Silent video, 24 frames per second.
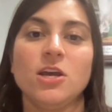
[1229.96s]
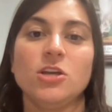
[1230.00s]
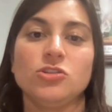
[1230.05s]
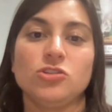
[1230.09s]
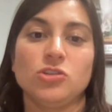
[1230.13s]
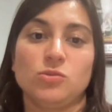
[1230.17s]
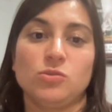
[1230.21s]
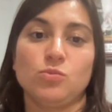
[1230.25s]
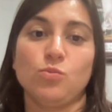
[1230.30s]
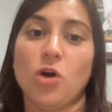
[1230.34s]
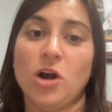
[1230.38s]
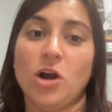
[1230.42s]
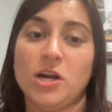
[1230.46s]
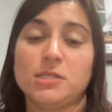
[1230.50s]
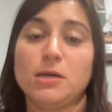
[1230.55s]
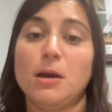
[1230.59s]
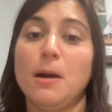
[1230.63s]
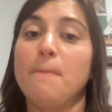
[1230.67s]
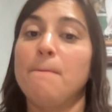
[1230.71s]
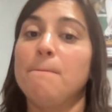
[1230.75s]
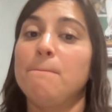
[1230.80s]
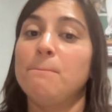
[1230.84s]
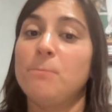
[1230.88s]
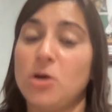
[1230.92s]
just walked
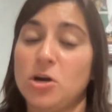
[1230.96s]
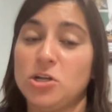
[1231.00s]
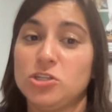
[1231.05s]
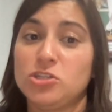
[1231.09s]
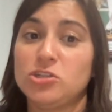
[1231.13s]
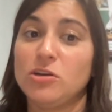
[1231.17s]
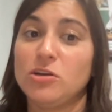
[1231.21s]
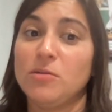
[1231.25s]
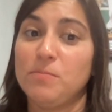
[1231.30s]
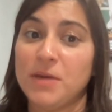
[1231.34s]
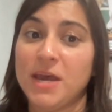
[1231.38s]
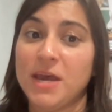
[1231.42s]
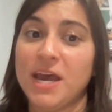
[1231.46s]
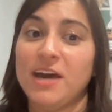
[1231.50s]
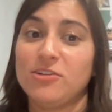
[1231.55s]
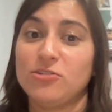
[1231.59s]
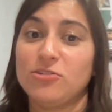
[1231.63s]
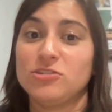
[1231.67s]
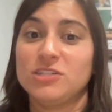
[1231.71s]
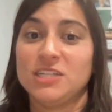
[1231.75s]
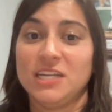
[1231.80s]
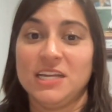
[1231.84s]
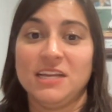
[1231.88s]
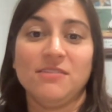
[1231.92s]
a bunch of
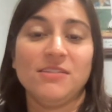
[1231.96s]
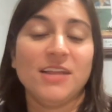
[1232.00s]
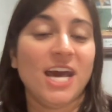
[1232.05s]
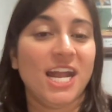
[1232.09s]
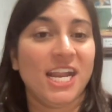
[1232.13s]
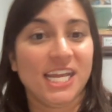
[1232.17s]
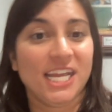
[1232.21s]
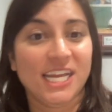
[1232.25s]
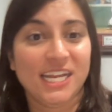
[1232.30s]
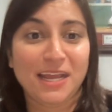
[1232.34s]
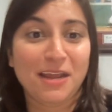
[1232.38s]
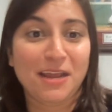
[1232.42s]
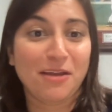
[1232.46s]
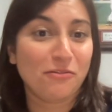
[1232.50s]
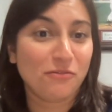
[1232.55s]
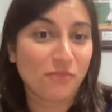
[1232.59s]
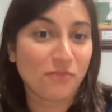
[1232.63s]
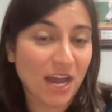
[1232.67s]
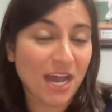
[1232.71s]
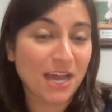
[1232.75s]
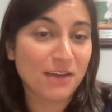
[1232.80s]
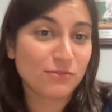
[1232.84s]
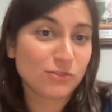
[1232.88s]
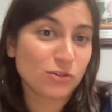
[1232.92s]
batters in that inning,
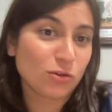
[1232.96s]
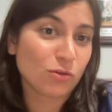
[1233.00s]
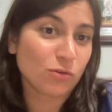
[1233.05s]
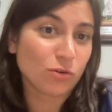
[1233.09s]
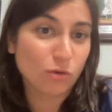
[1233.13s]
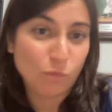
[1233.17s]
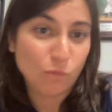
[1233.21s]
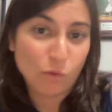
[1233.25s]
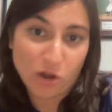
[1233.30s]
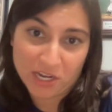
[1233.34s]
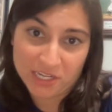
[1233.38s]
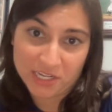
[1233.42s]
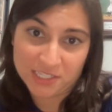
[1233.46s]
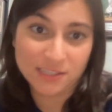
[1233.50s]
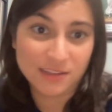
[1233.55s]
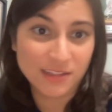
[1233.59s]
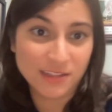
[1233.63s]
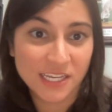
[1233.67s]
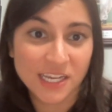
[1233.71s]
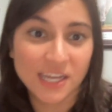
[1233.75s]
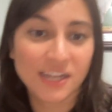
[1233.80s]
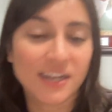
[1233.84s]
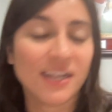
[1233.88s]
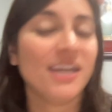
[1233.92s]
five total walks in
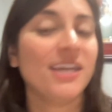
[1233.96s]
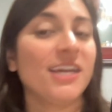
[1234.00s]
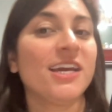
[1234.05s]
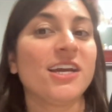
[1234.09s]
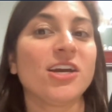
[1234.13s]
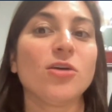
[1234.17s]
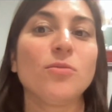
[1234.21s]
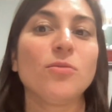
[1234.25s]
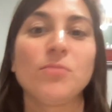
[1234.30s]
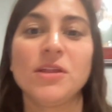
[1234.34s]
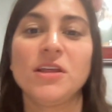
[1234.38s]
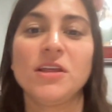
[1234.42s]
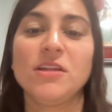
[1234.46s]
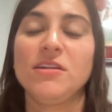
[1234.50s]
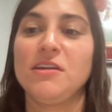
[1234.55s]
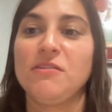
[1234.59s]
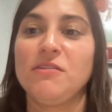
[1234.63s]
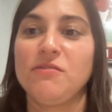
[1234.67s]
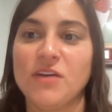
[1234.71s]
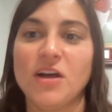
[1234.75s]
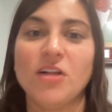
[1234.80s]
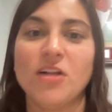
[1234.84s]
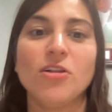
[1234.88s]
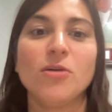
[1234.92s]
the inning, and completely
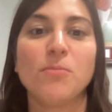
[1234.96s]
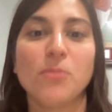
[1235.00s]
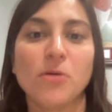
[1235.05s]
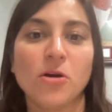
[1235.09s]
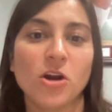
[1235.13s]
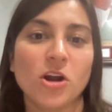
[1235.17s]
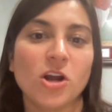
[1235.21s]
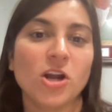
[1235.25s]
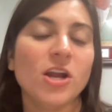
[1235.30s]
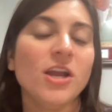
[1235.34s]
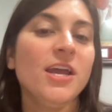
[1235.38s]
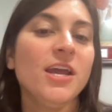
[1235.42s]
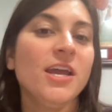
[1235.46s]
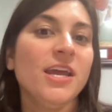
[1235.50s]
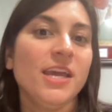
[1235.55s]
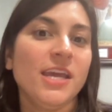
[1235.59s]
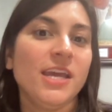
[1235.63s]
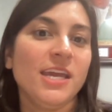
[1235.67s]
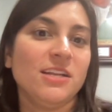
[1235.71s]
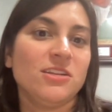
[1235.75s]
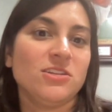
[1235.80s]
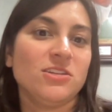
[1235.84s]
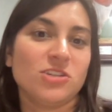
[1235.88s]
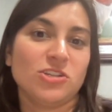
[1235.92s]
fell apart
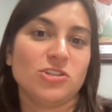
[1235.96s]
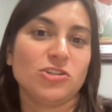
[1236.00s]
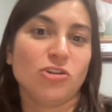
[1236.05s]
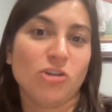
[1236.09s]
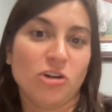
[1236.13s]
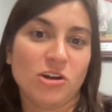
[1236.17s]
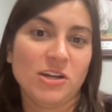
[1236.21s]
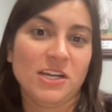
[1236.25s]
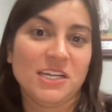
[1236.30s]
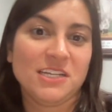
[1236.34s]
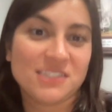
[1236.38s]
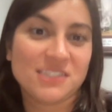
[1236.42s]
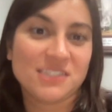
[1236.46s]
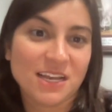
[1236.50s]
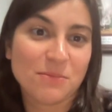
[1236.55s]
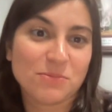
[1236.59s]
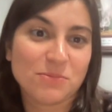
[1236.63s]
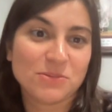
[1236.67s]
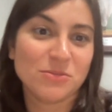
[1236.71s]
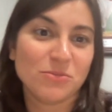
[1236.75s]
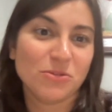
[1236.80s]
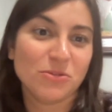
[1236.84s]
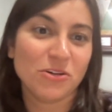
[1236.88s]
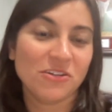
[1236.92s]
in such
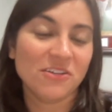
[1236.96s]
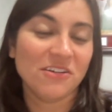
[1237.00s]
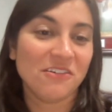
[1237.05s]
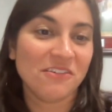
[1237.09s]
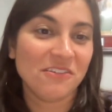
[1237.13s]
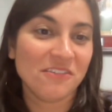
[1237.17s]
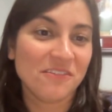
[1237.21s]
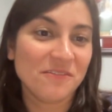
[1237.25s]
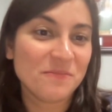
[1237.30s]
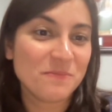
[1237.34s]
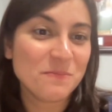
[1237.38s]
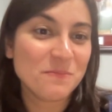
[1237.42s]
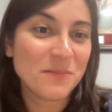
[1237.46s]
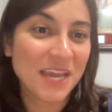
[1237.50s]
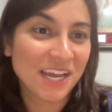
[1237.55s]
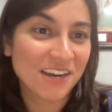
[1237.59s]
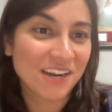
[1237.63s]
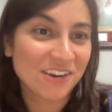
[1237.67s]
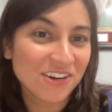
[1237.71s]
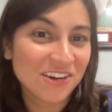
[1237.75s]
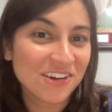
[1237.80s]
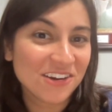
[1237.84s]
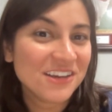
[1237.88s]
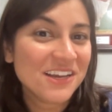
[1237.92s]
unacceptable
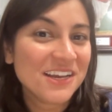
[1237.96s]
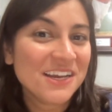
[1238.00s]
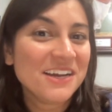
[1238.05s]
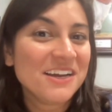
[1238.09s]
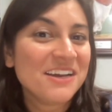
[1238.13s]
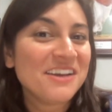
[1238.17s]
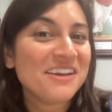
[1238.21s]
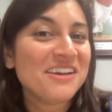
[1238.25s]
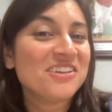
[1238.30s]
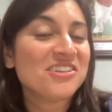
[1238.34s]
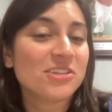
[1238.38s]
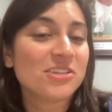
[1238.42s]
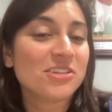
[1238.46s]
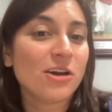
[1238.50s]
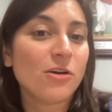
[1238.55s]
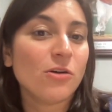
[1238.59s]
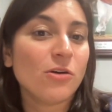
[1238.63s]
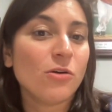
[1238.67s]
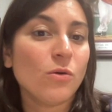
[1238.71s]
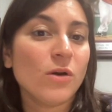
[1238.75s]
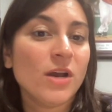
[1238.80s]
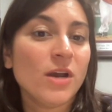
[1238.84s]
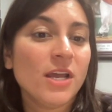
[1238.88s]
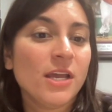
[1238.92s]
manner.
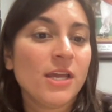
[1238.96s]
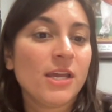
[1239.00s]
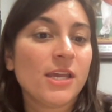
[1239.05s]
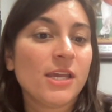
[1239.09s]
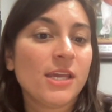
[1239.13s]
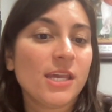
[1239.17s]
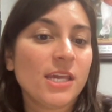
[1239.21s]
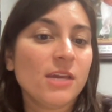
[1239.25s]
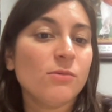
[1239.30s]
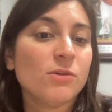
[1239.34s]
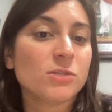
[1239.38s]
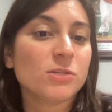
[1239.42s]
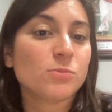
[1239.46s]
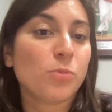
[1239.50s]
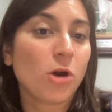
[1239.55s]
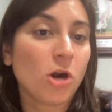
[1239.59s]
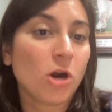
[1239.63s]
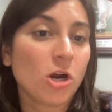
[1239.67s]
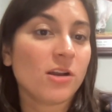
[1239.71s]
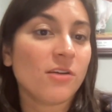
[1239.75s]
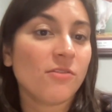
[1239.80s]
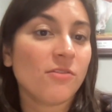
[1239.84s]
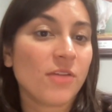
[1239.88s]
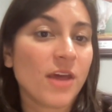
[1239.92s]
So he was
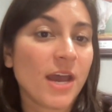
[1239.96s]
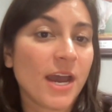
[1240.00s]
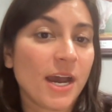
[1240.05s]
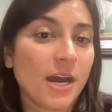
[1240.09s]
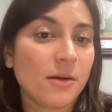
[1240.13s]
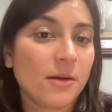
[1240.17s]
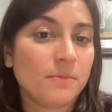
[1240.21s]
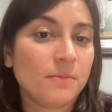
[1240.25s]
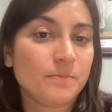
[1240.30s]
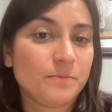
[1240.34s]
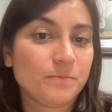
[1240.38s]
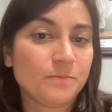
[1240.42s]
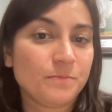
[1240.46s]
part of that.